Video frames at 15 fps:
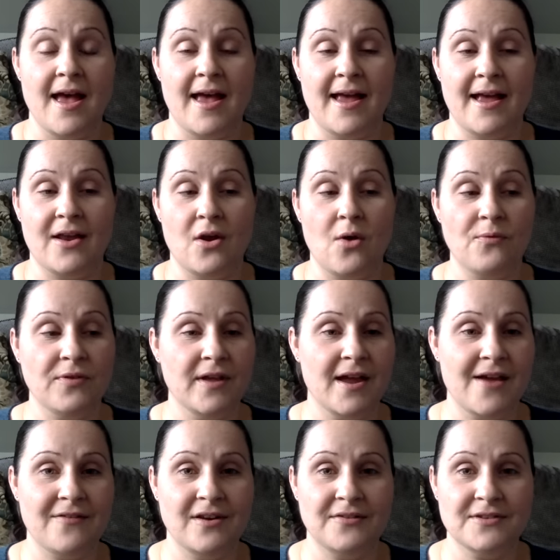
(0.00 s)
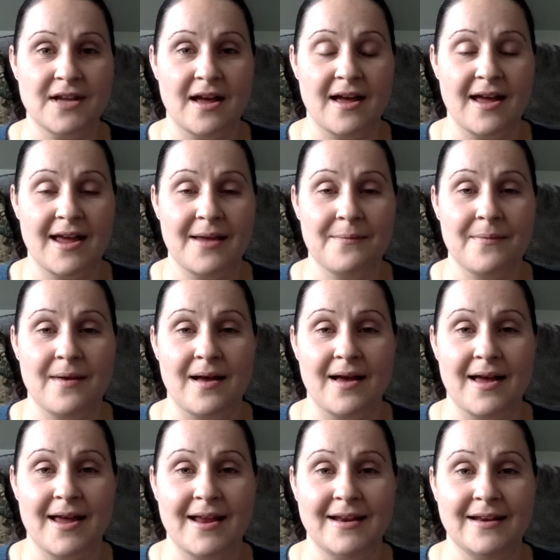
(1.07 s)
And hopefully I have enough time.
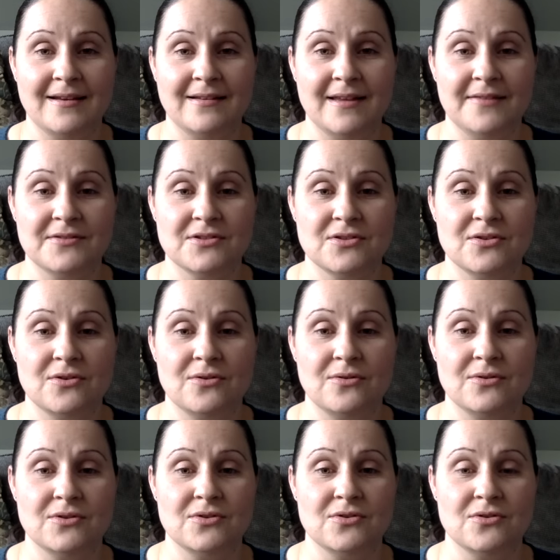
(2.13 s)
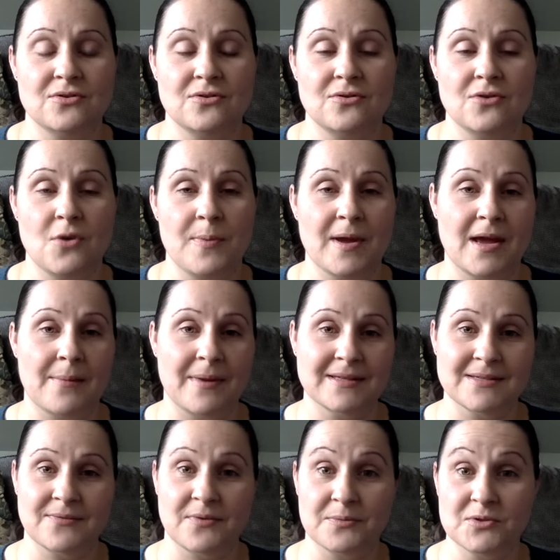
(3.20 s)
I need to leave soon to go pick up my
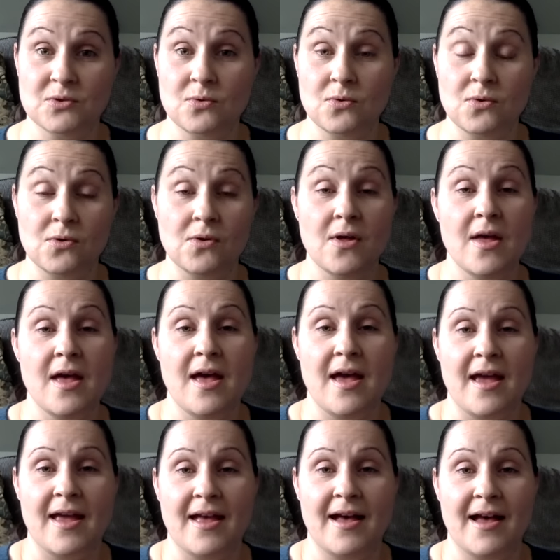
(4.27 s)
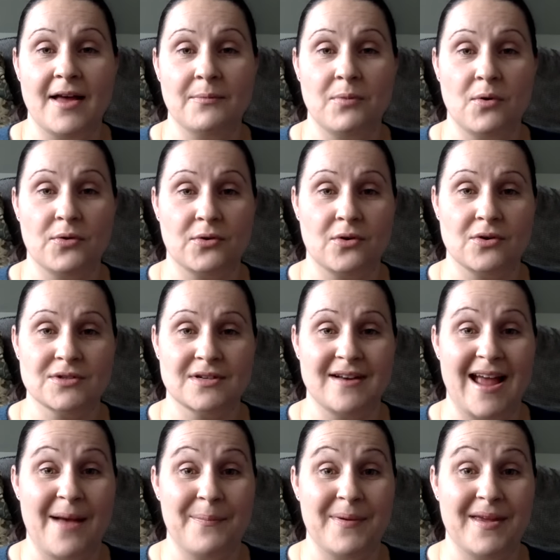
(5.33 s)
son from school, and both girls are
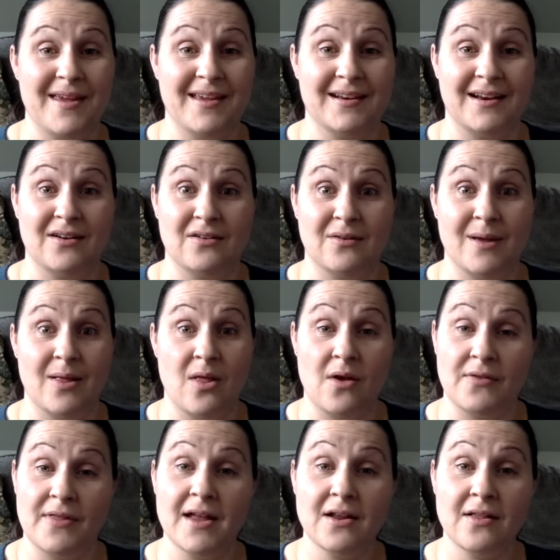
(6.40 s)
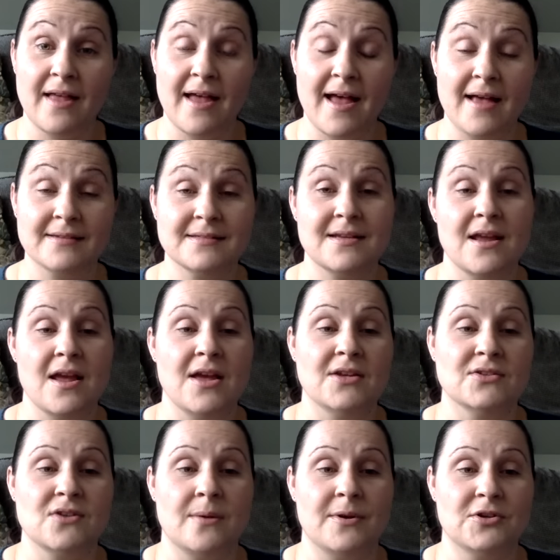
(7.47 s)
napping, and I don't know how long that'll last.
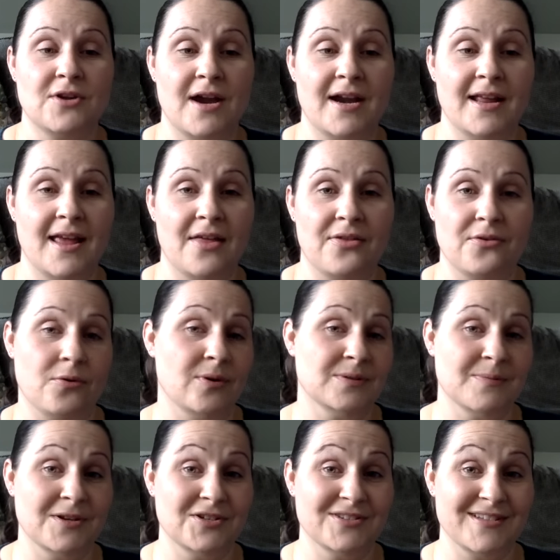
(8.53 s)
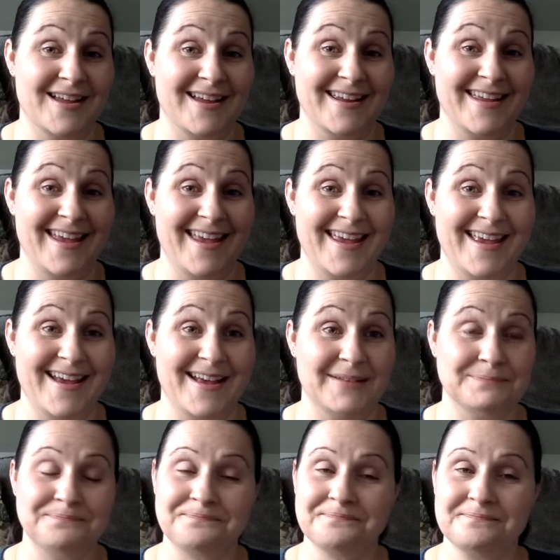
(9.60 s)
So I'm going to try to get through as much as I can.